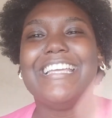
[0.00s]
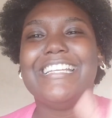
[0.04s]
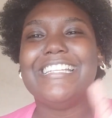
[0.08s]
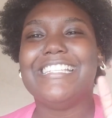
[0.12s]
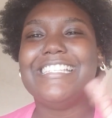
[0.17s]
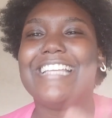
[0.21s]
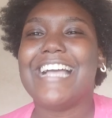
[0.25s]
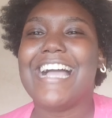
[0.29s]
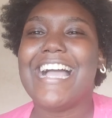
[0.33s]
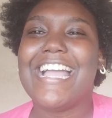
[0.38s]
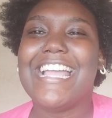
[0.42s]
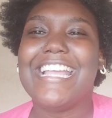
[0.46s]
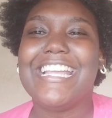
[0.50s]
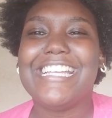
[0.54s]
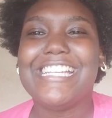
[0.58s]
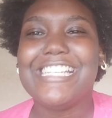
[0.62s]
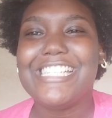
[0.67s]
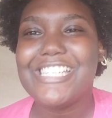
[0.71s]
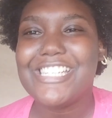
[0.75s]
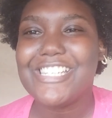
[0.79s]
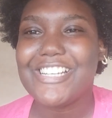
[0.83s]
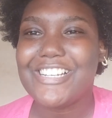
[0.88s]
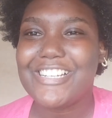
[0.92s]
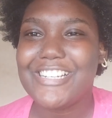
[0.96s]
tag
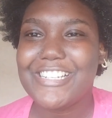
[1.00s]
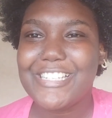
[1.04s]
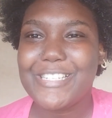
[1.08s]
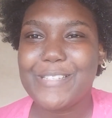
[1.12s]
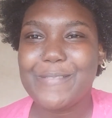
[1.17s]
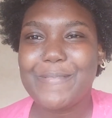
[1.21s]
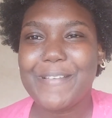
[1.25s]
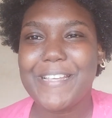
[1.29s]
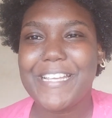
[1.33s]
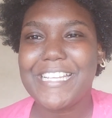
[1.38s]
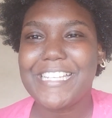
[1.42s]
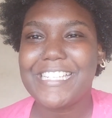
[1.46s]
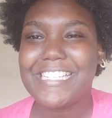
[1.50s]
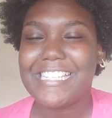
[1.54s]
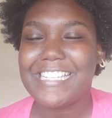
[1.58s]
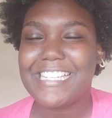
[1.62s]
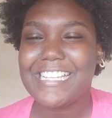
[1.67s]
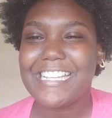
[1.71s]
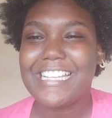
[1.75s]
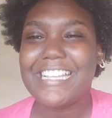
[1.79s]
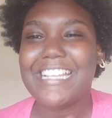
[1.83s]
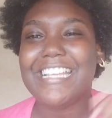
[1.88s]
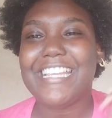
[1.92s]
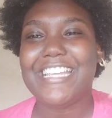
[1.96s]
Shonna's face
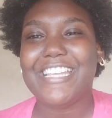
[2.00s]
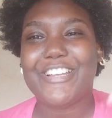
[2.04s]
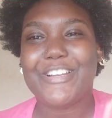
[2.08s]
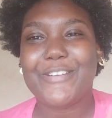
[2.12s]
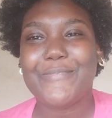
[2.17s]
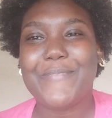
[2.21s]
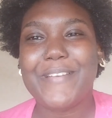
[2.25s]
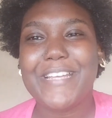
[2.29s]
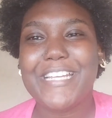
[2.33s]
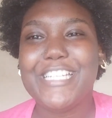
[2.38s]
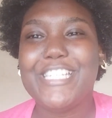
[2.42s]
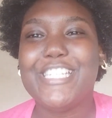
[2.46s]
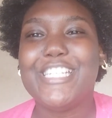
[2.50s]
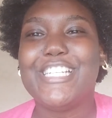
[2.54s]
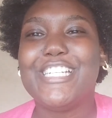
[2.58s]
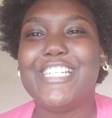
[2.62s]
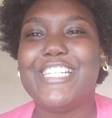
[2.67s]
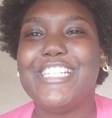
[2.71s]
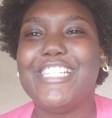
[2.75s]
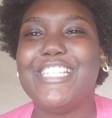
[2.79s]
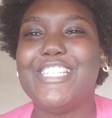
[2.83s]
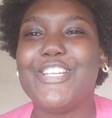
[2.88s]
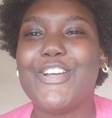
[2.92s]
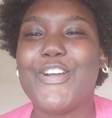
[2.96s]
in your
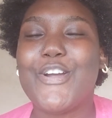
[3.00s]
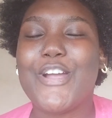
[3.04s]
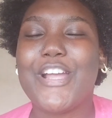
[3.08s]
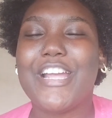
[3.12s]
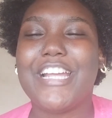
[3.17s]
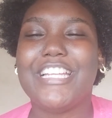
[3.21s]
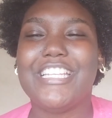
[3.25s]
pictures or